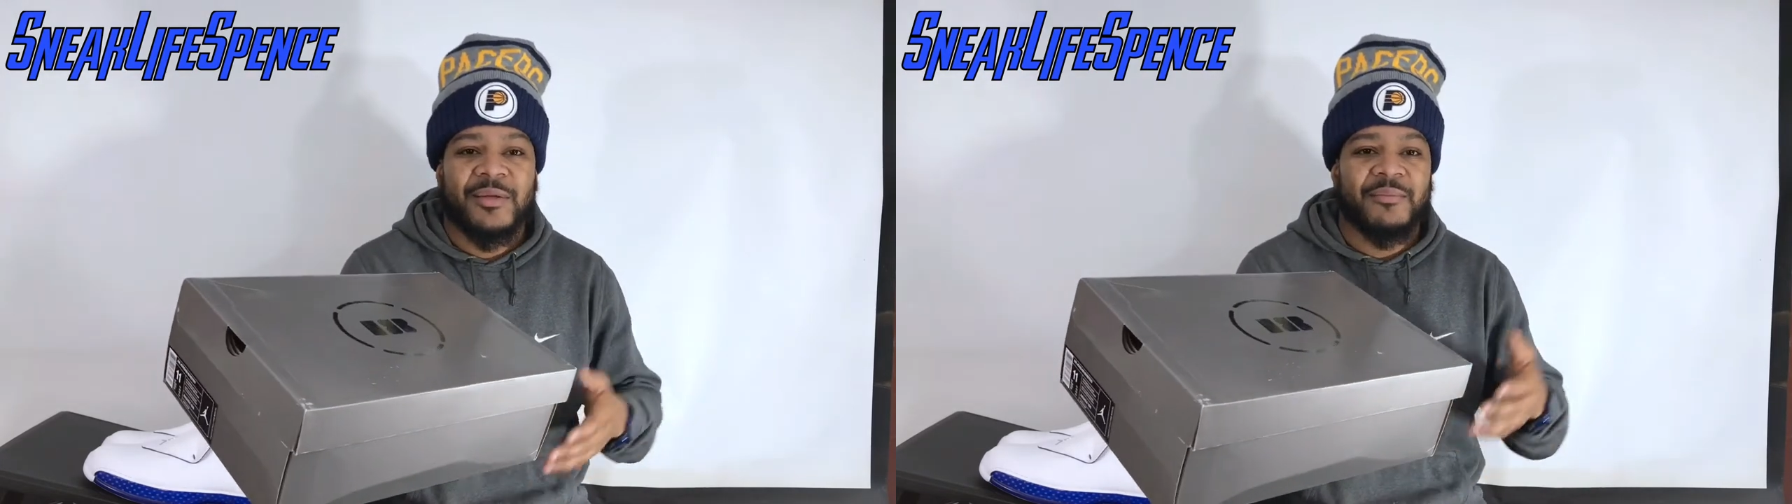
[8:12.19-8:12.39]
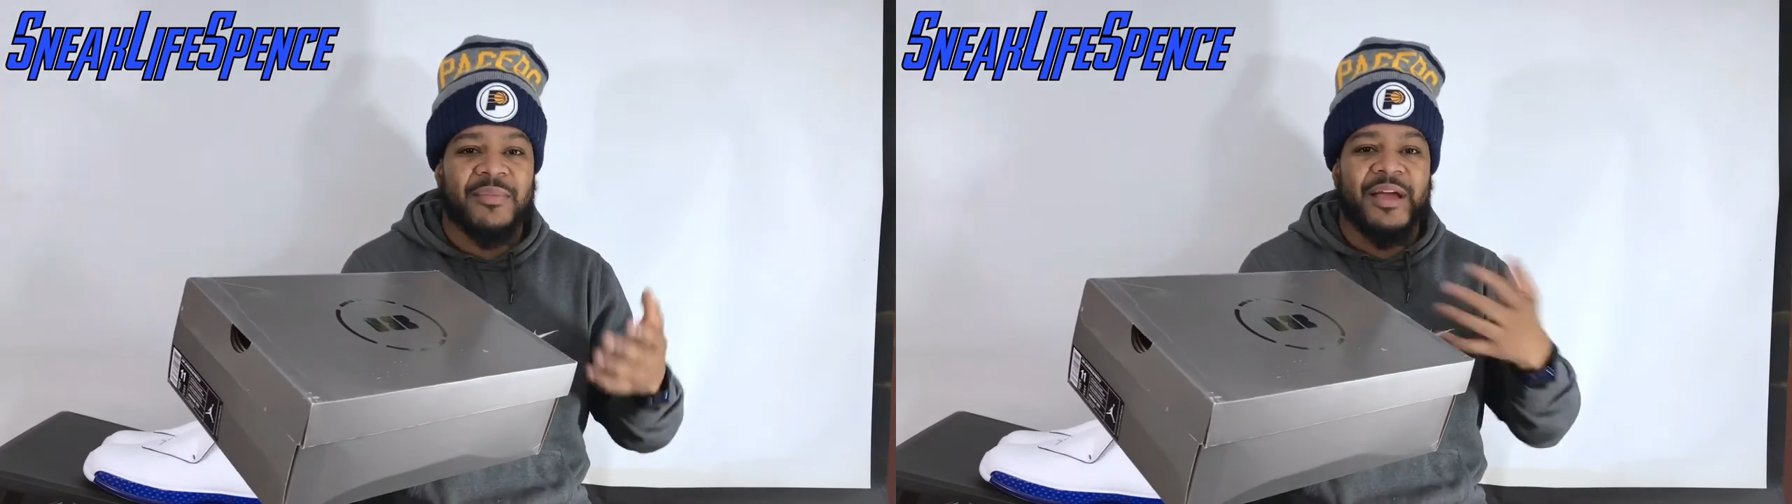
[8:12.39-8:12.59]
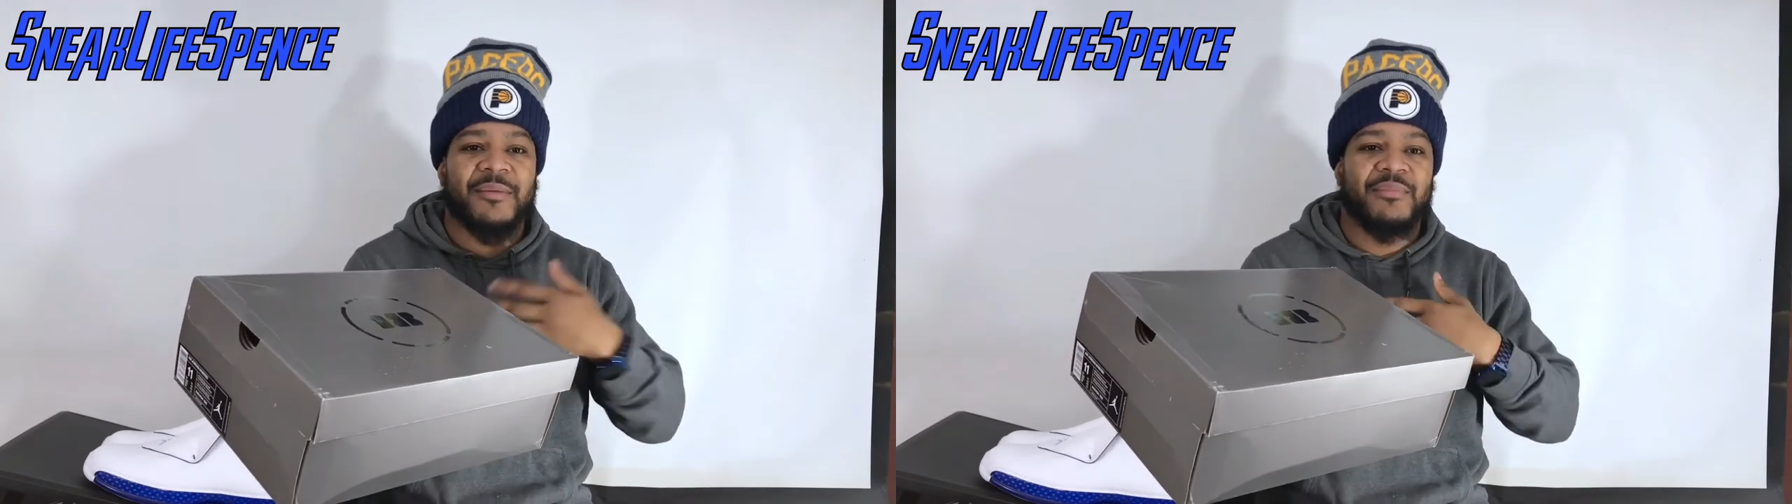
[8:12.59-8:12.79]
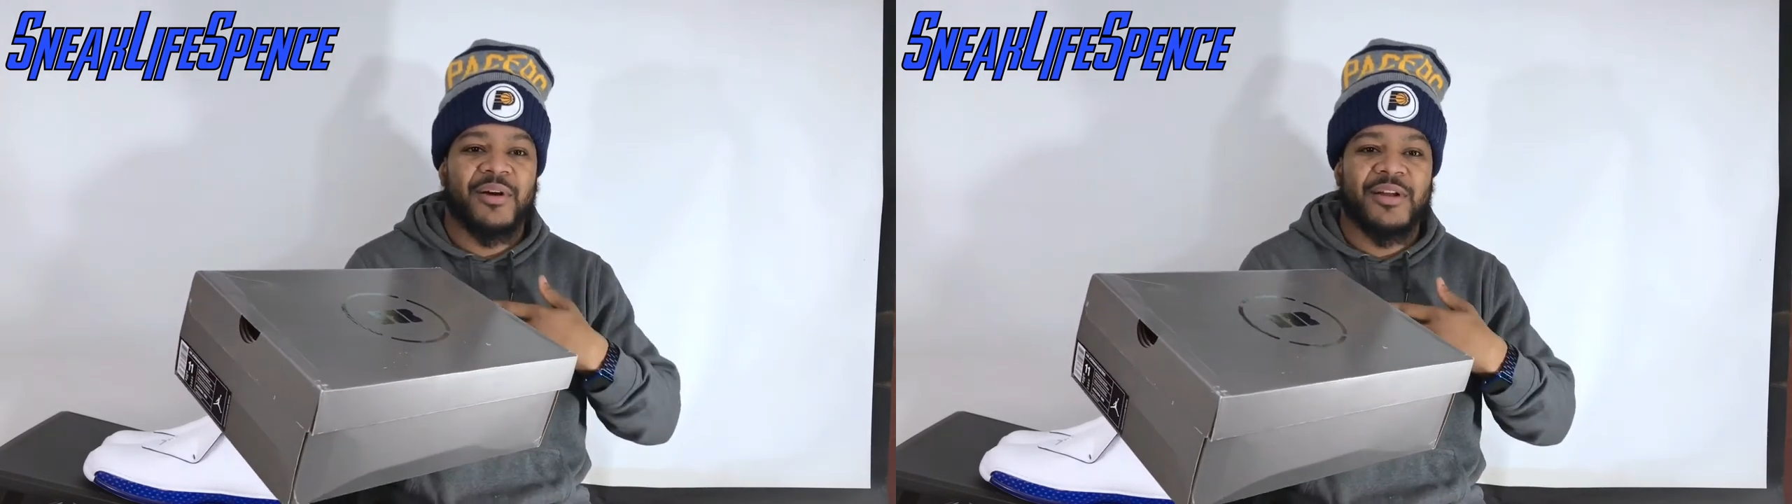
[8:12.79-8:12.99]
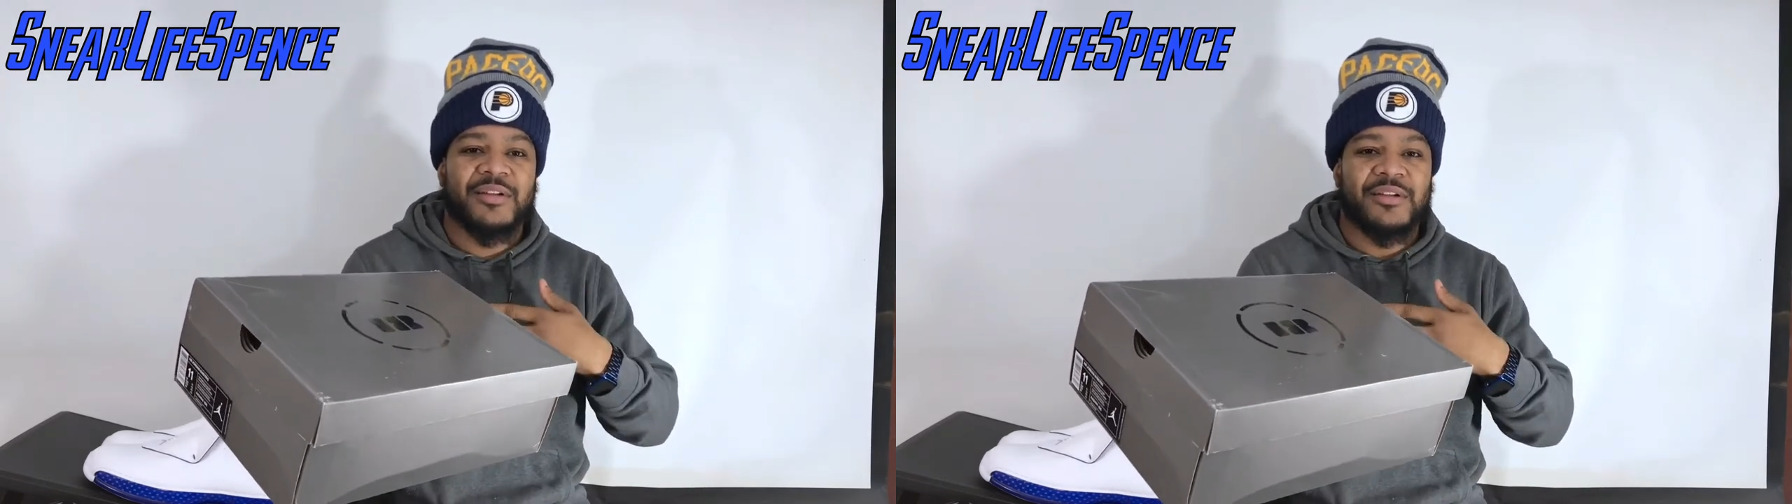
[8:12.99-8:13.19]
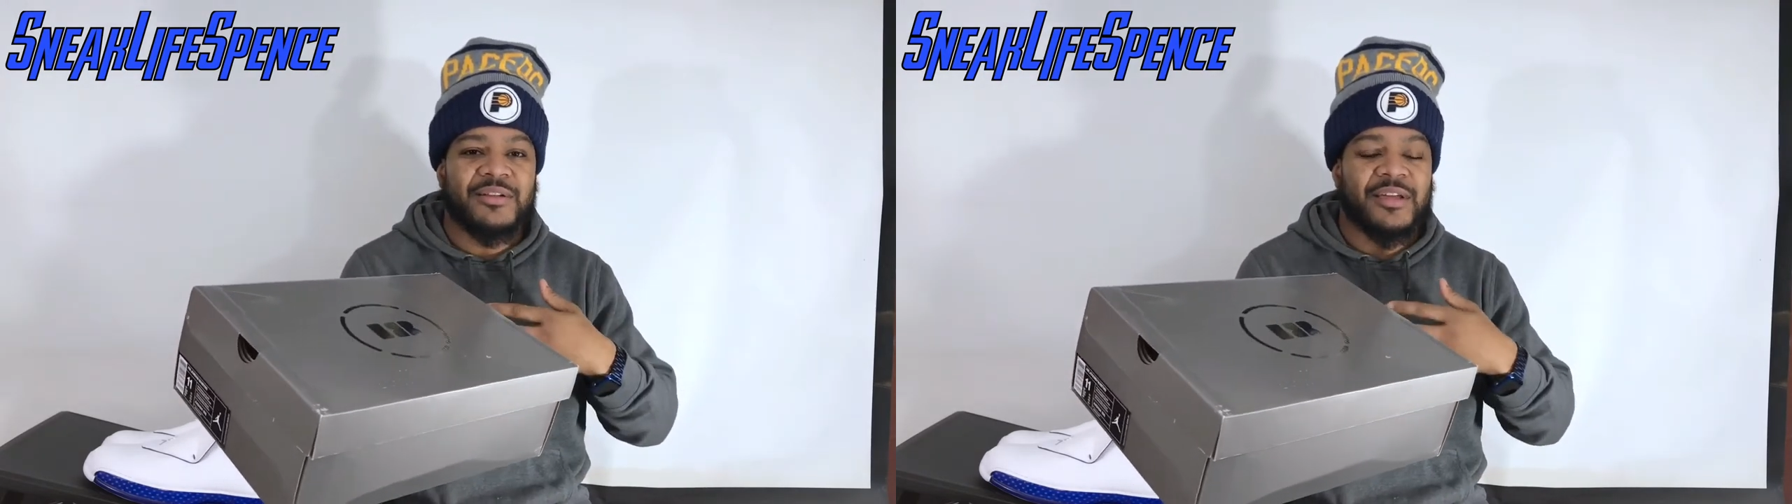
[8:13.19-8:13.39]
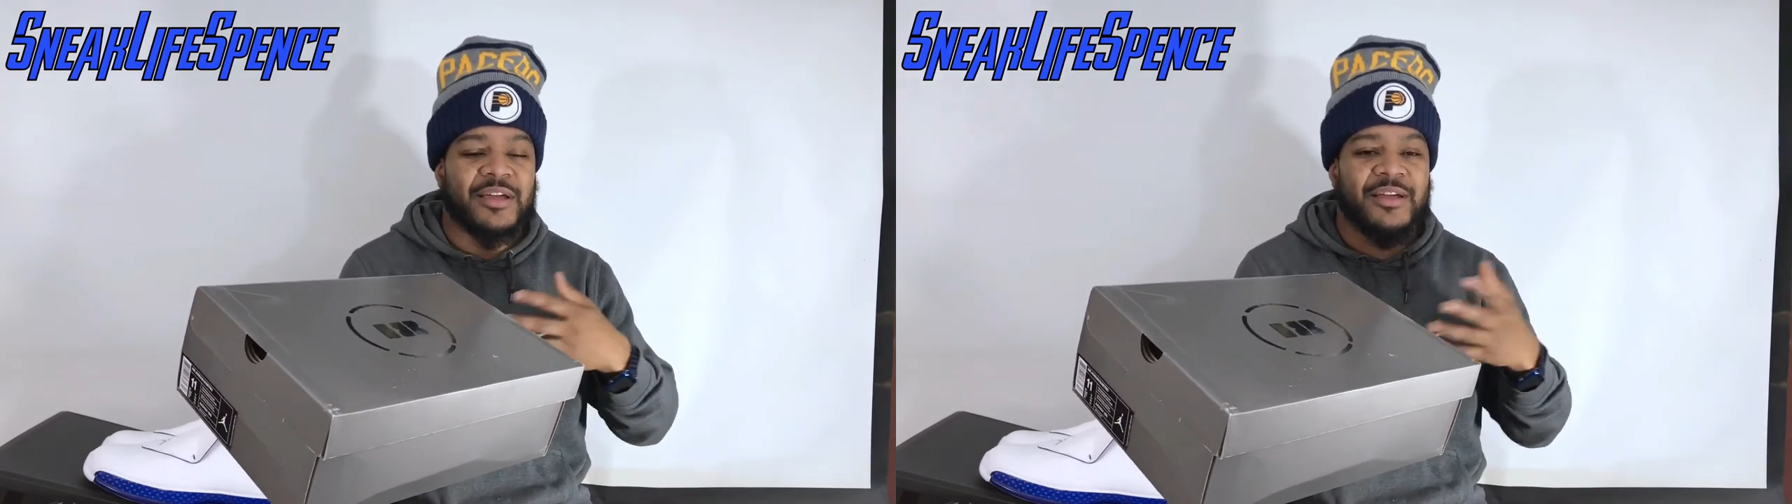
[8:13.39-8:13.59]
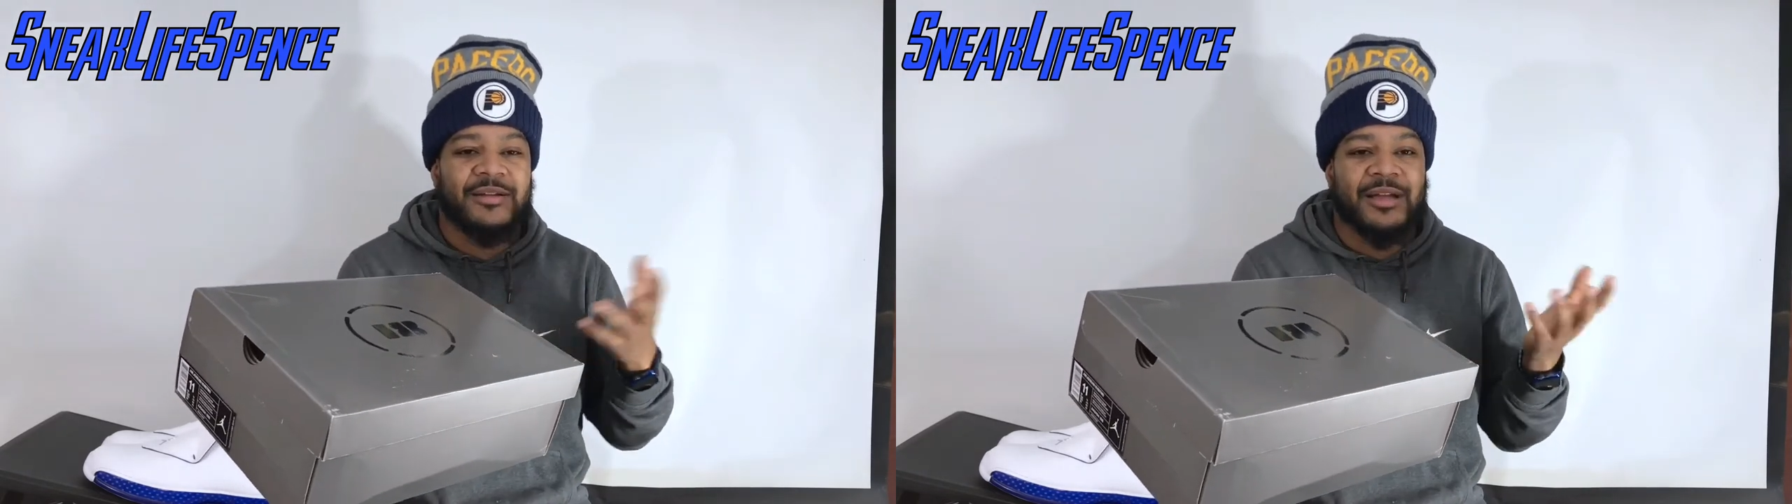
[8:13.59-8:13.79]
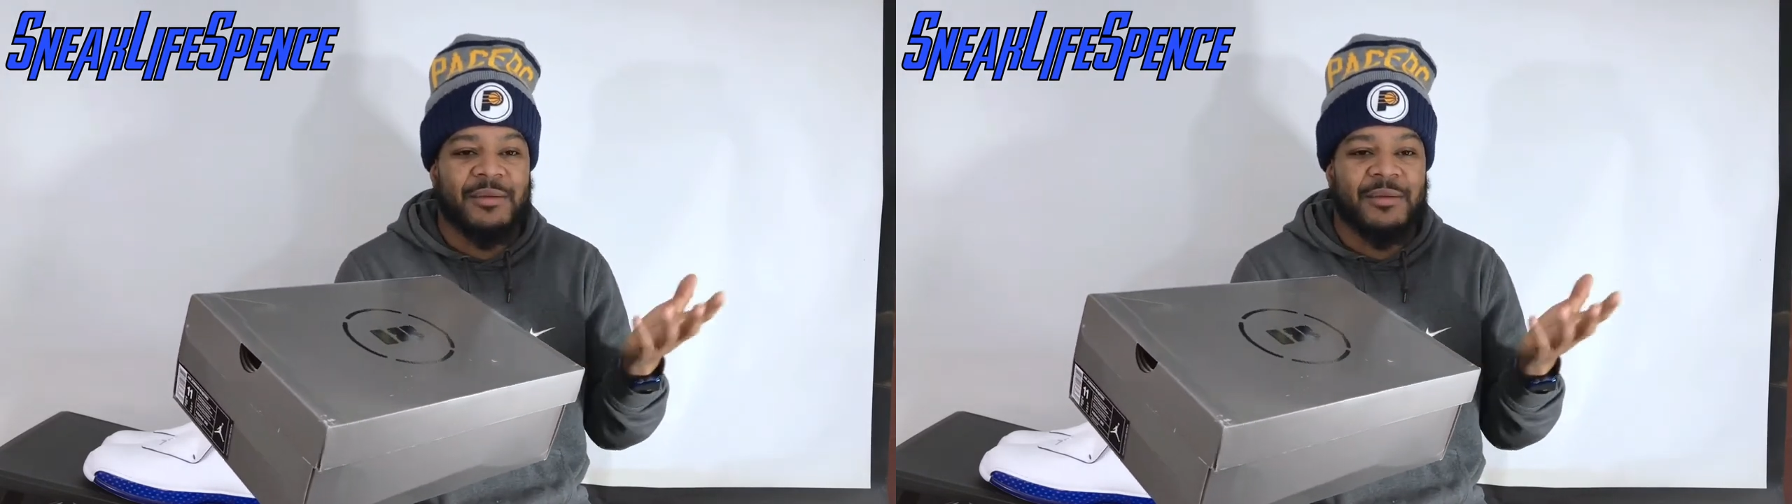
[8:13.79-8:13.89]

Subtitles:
Me, I bought it and